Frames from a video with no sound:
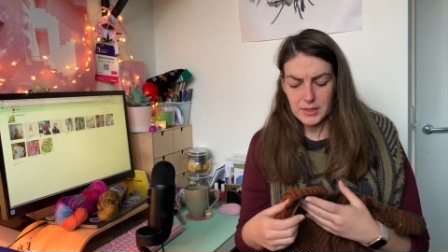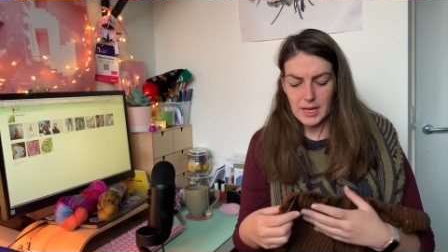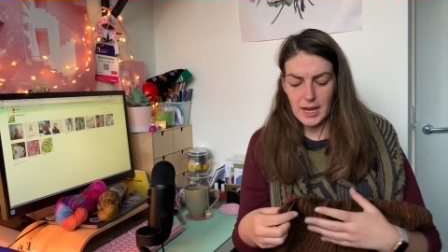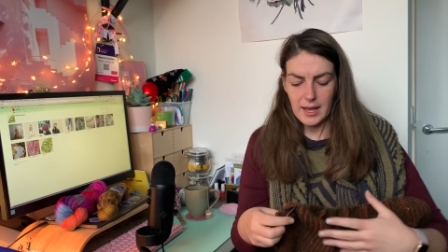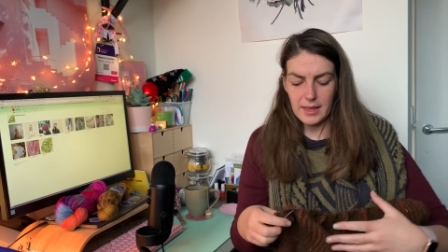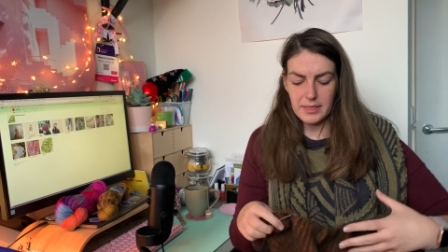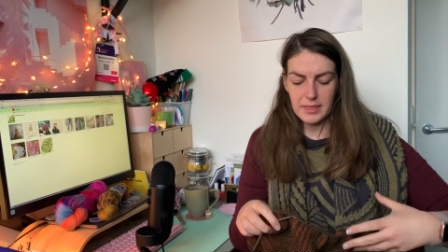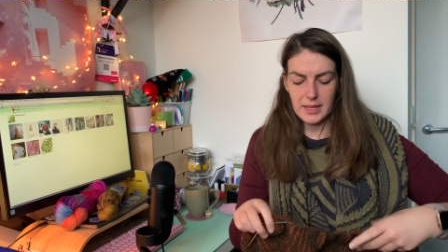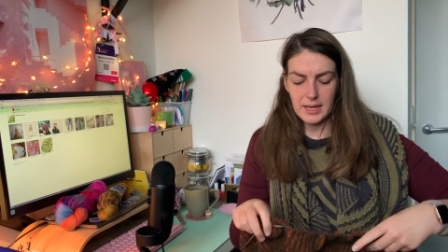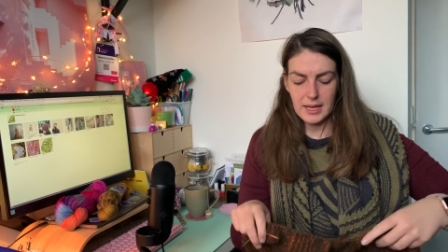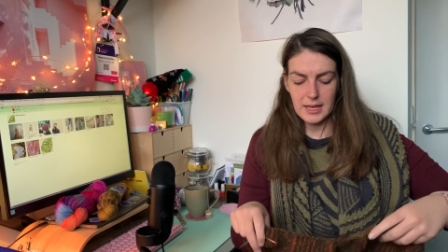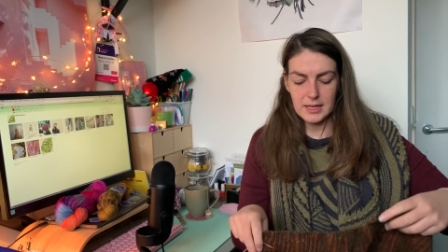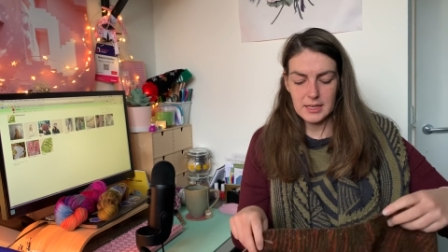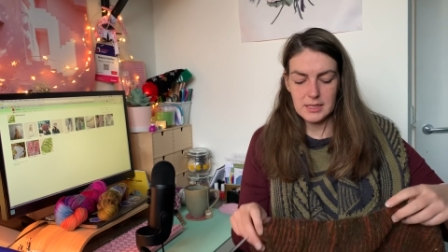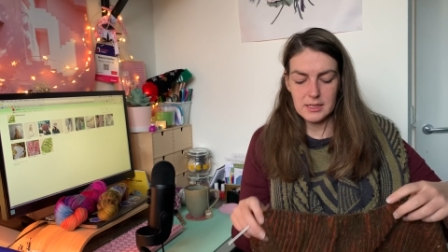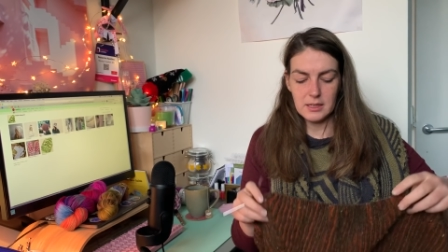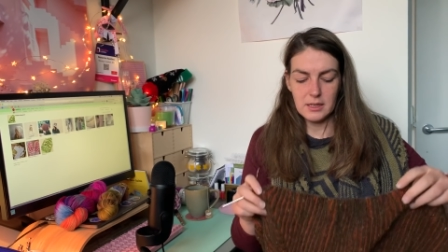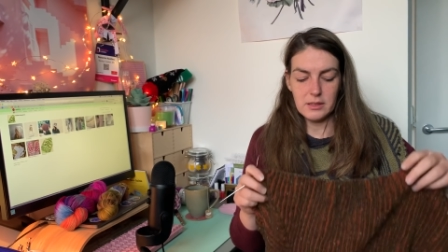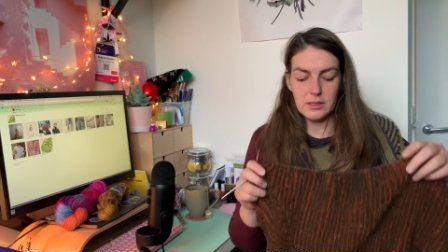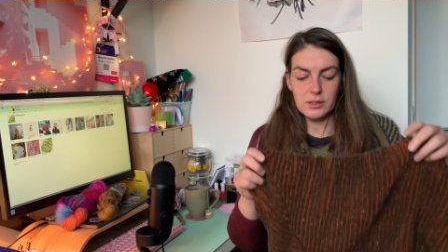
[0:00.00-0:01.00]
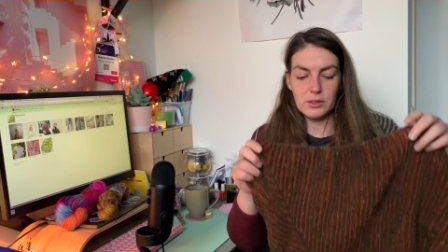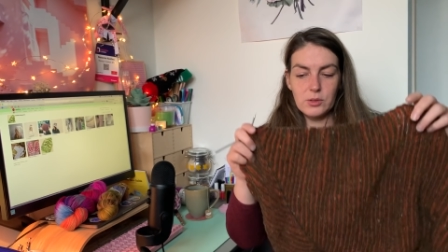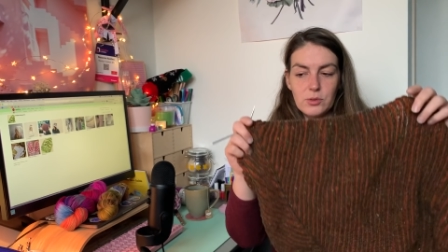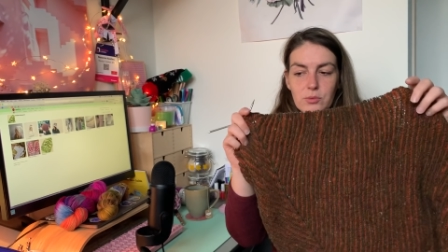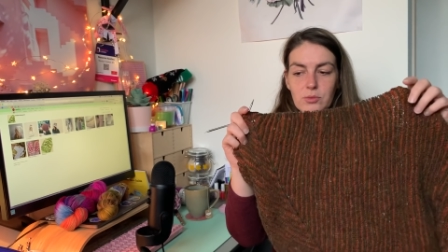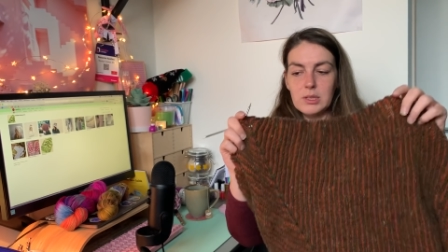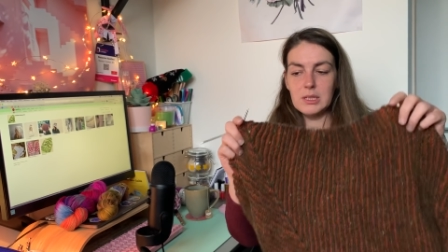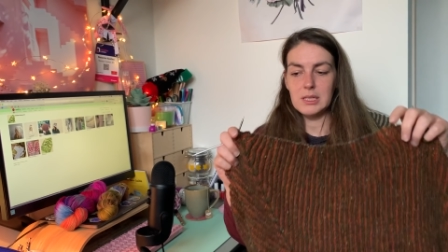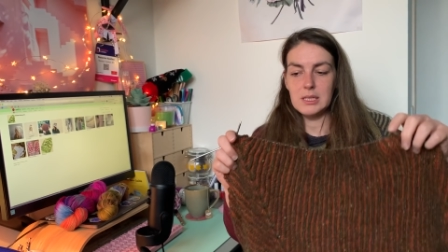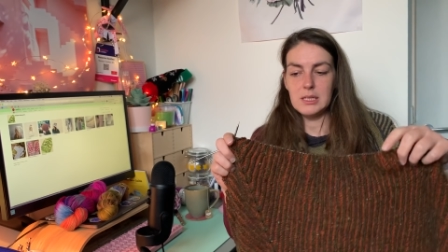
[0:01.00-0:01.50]
and then the
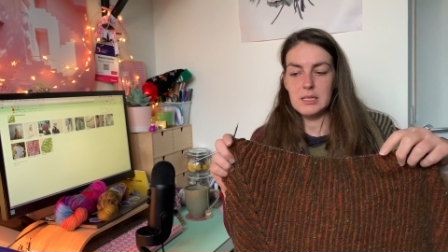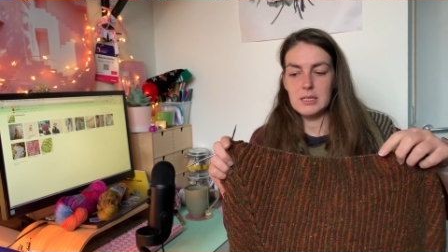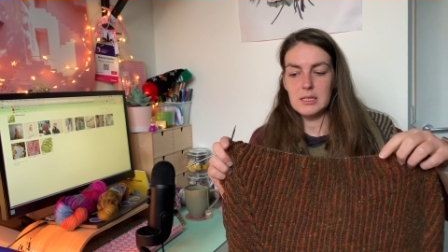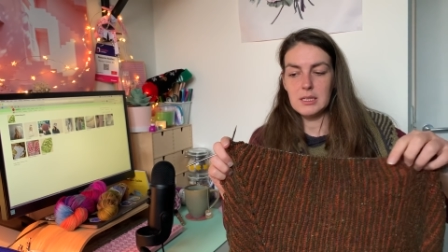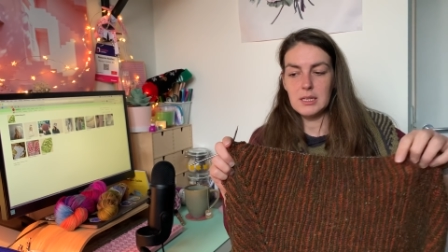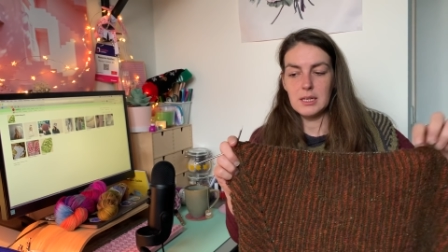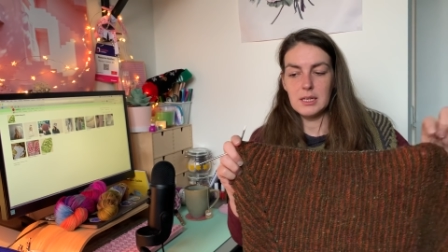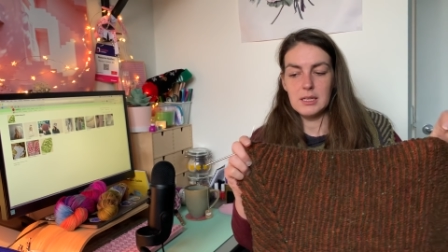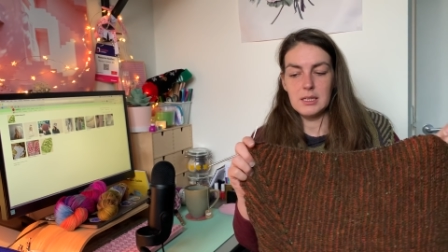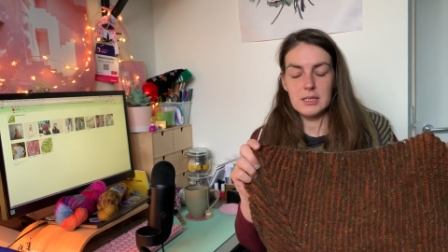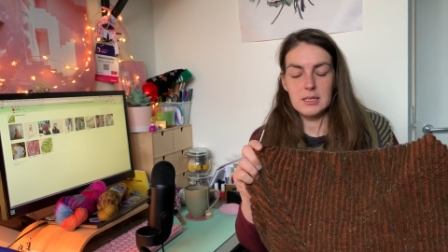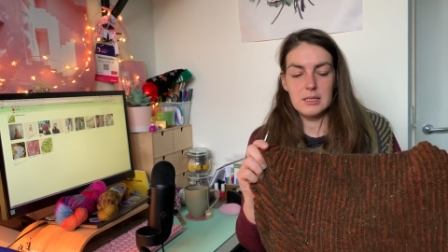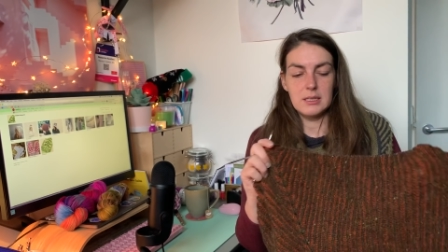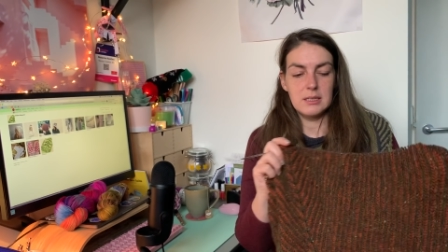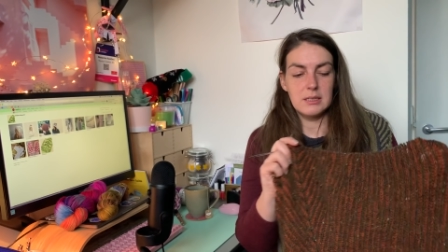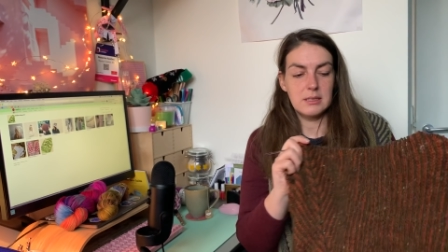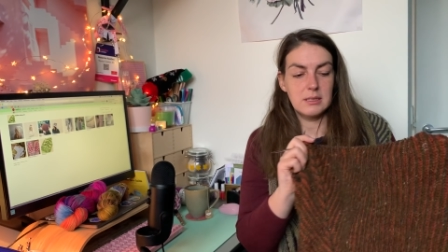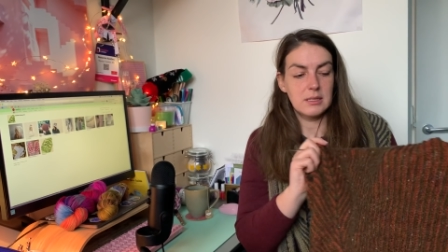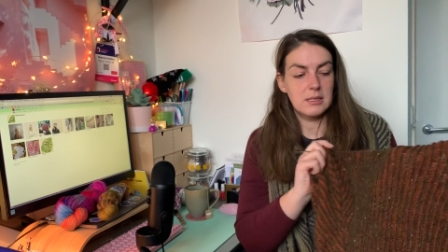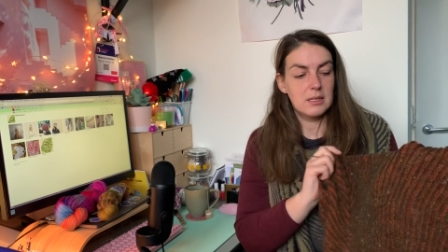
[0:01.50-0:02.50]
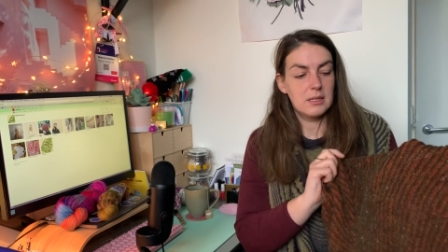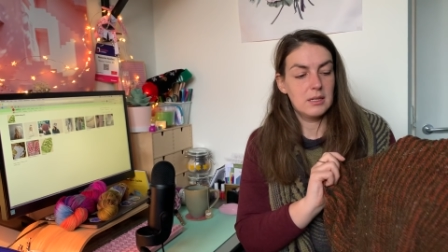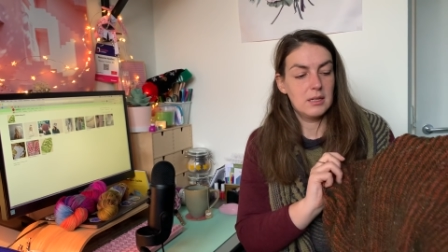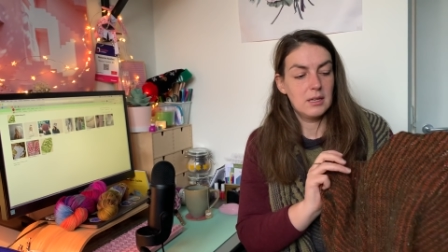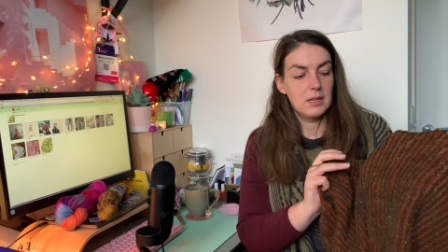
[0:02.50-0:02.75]
green is,